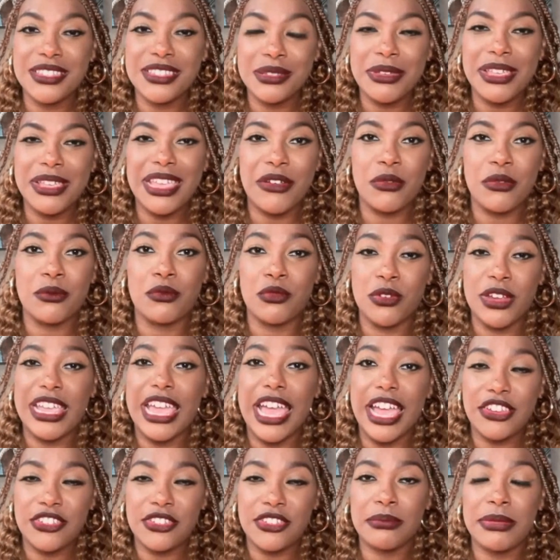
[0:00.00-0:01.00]
has the
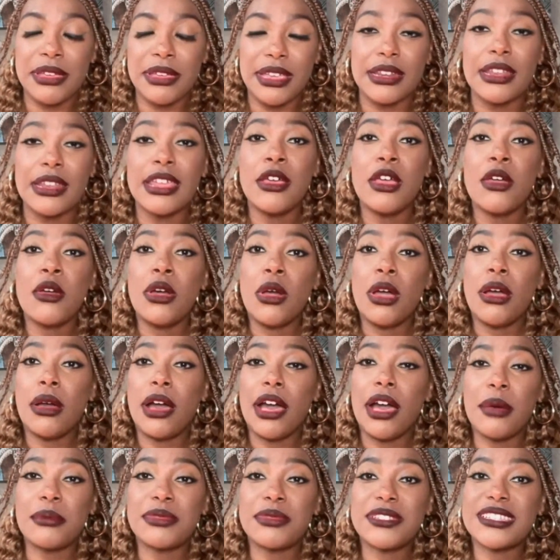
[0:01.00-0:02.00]
reaction been
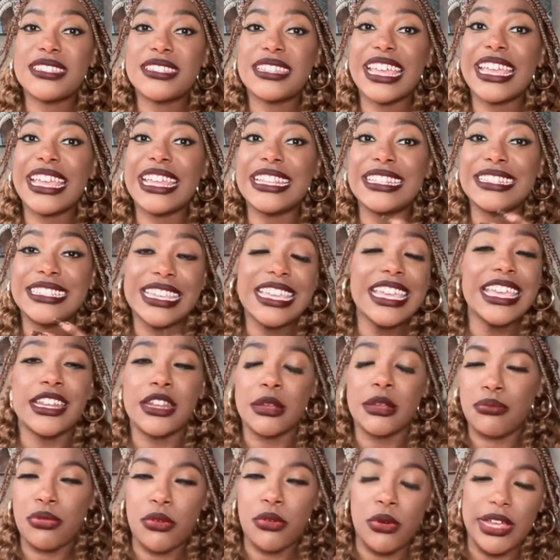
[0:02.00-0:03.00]
um, since they
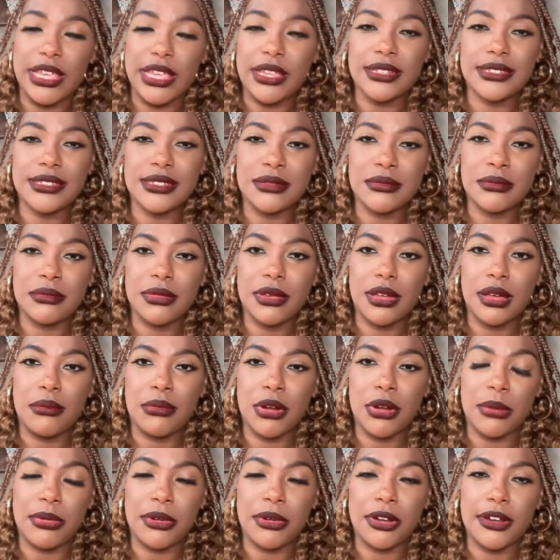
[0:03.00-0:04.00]
didn't appoint
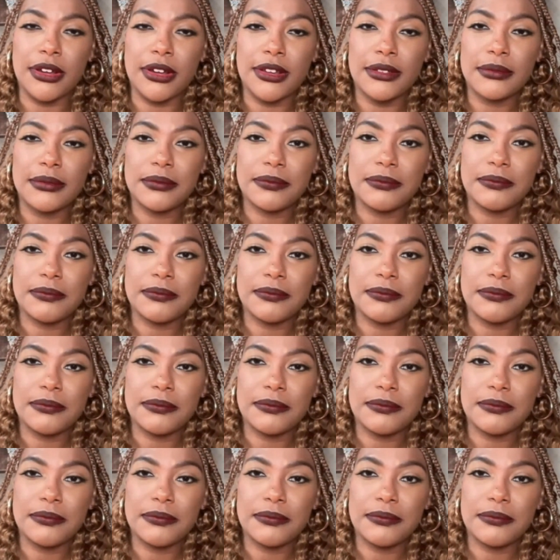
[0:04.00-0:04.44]
Barber?